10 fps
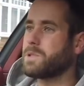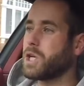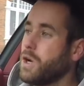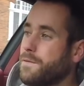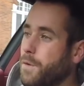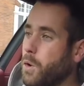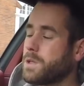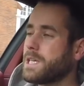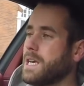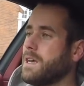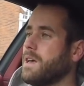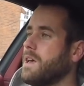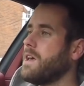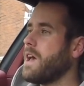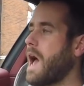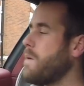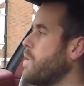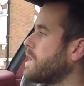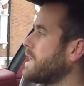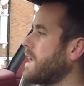240? And
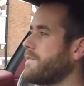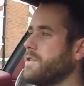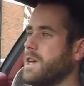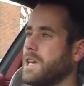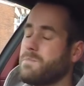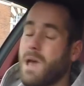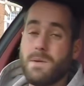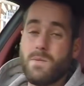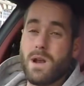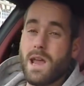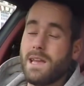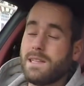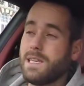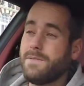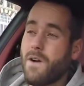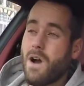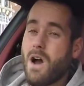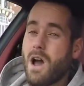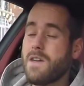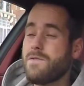what could I get for this? Maybe
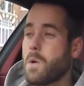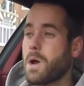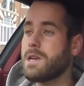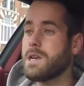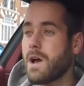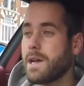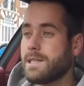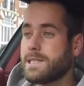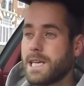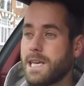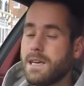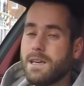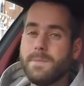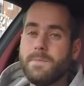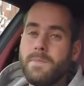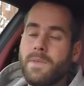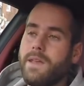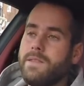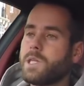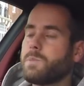185, 190
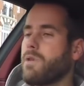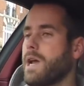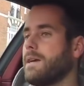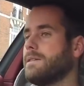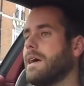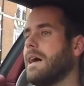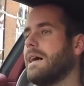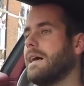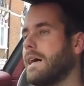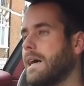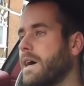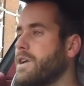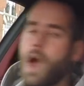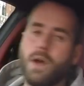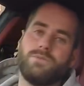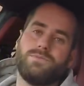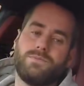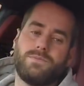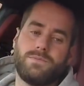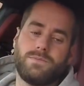in the spring? No.
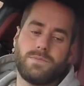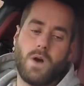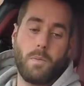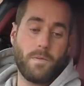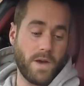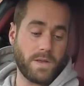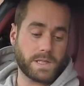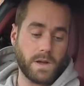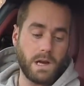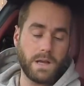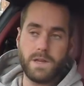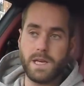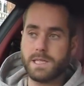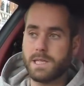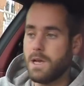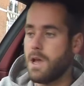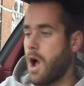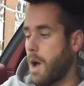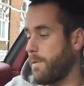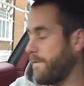I prefer the styling of this.
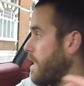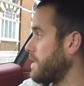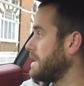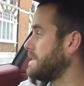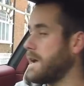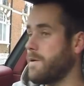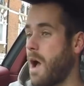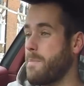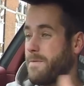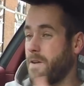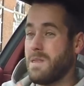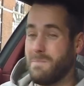I prefer the interior. I prefer the